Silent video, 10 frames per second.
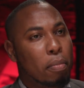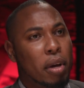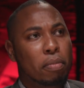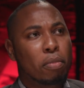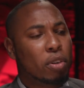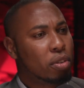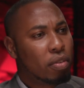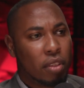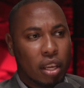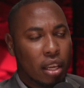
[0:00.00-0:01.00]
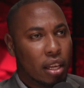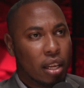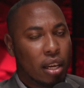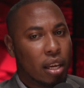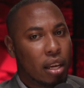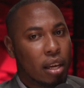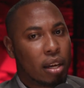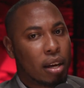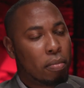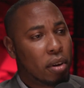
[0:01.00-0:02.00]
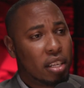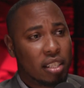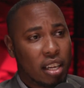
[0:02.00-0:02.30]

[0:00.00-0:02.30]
But most of the uh, companies